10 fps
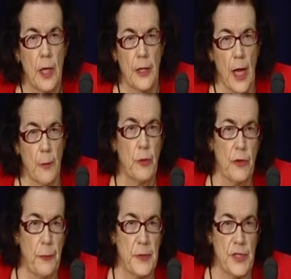a number
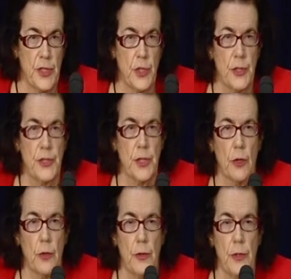of positions
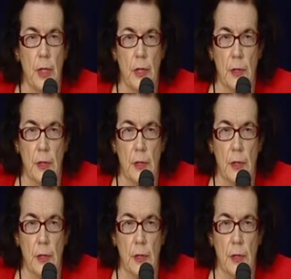on